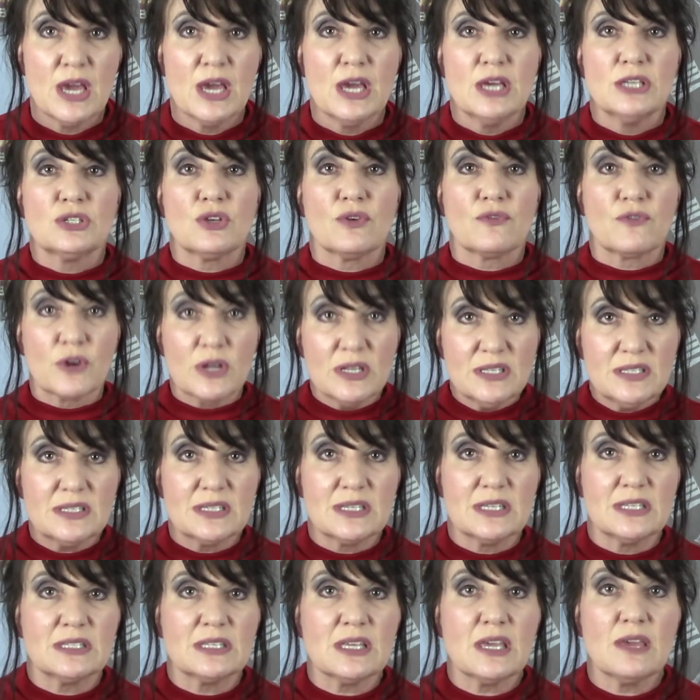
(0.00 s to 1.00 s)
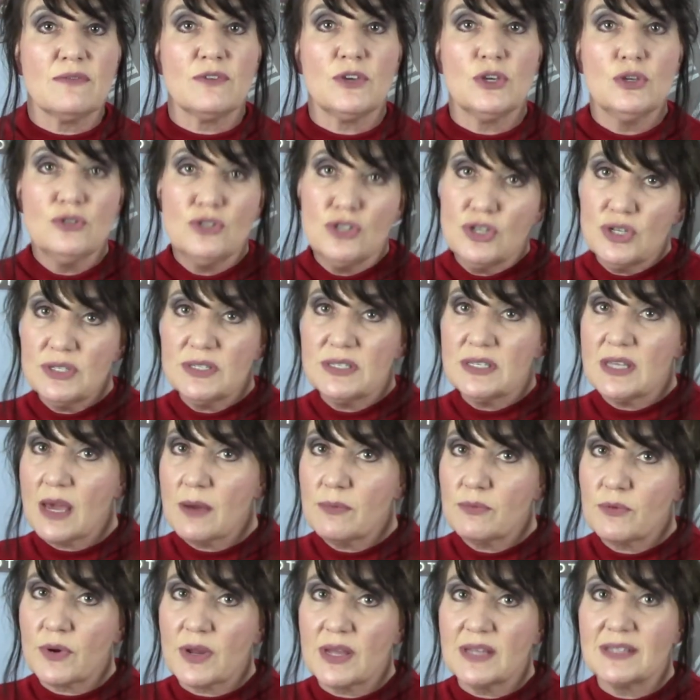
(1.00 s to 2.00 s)
So for instance, if you choose the
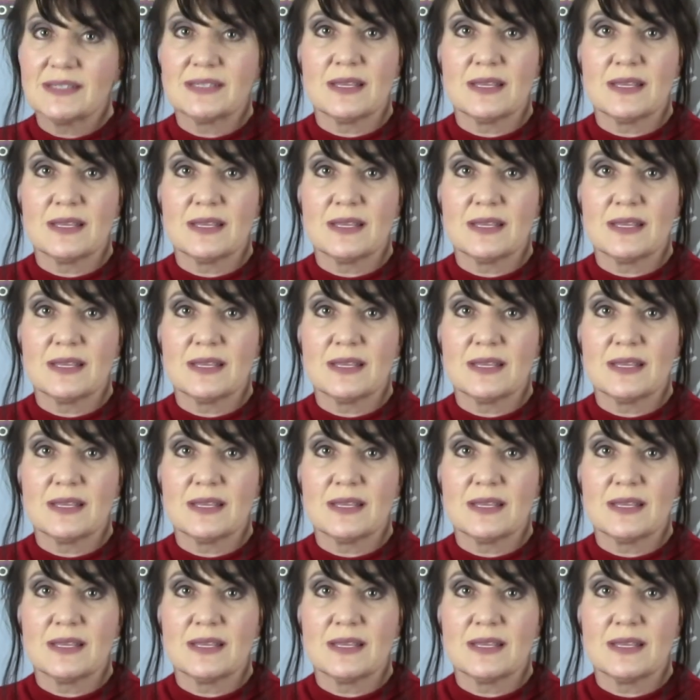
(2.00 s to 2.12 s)
upgrades